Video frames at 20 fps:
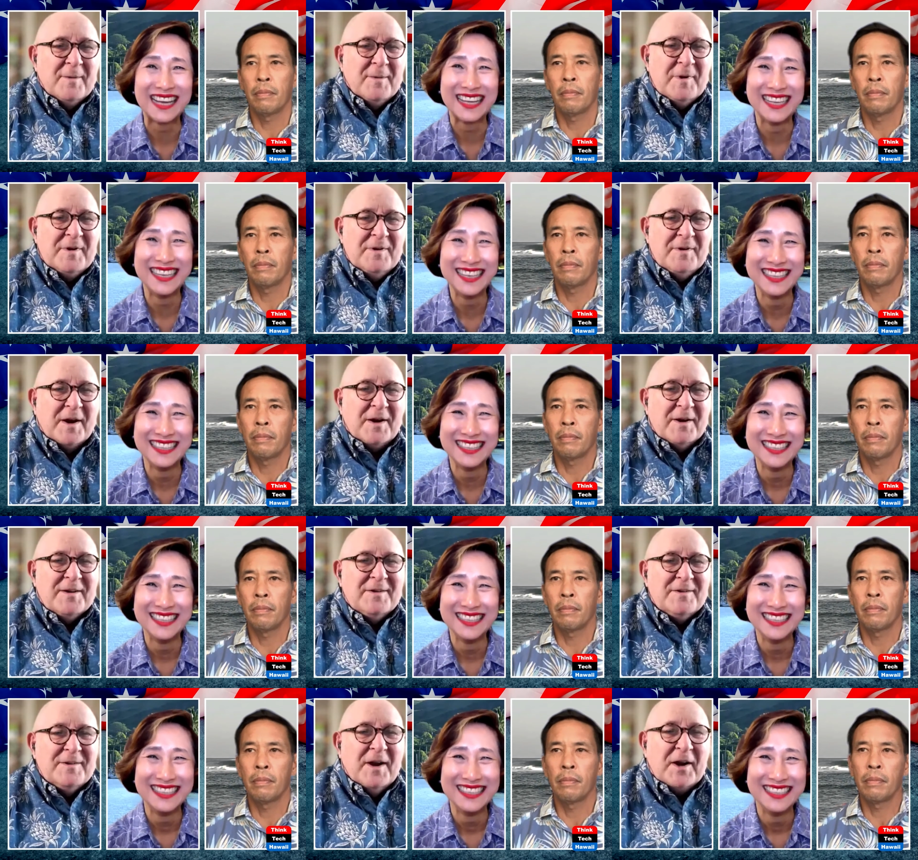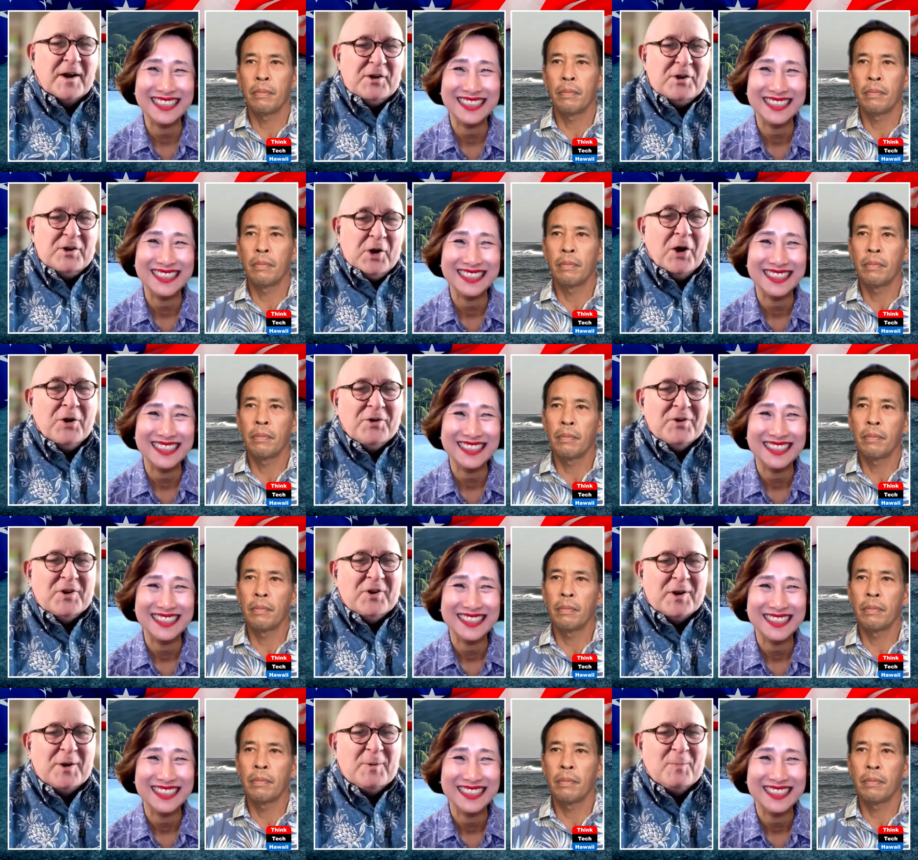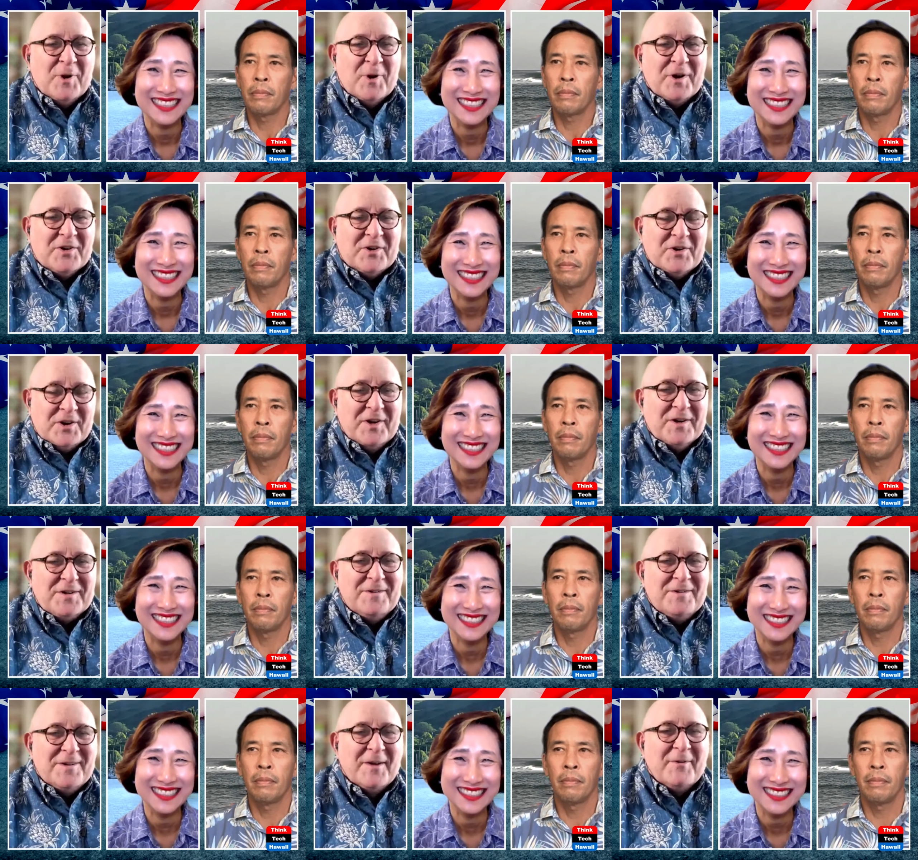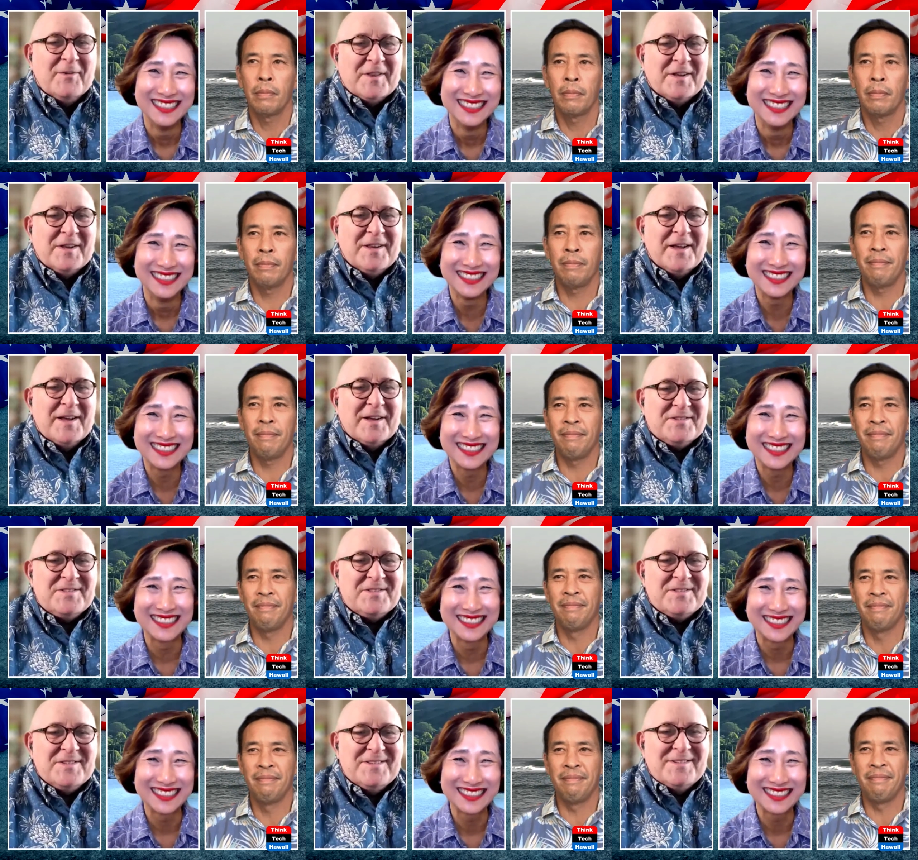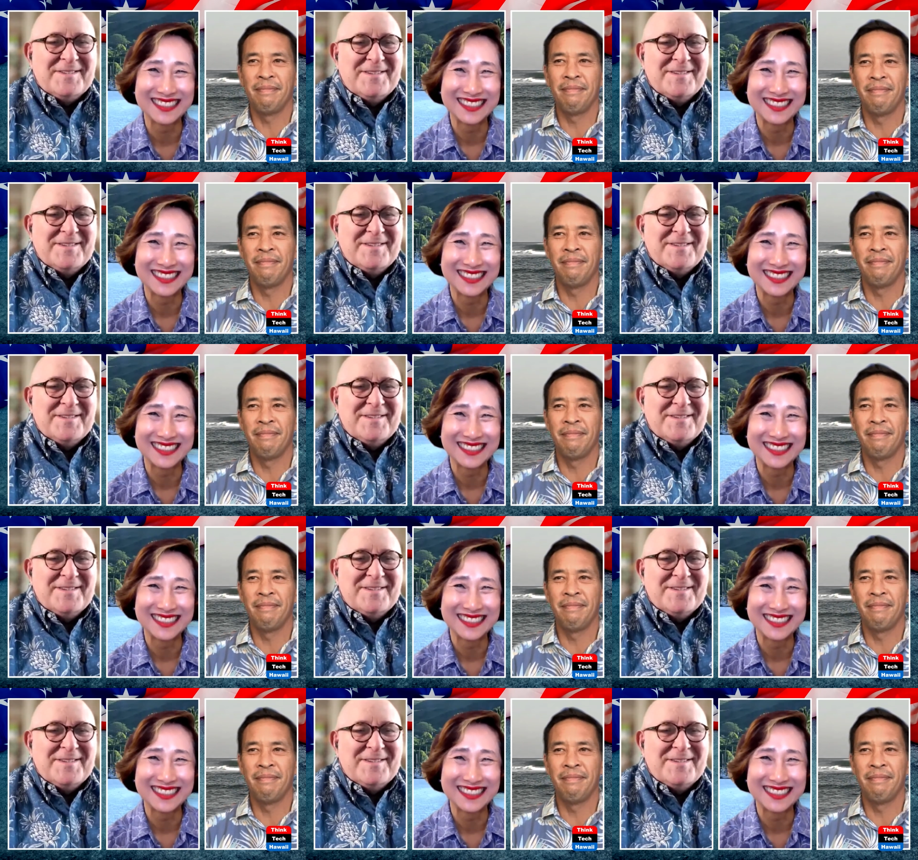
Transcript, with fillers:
Speaker 1: I'm not a not a young kid, but a kid nevertheless.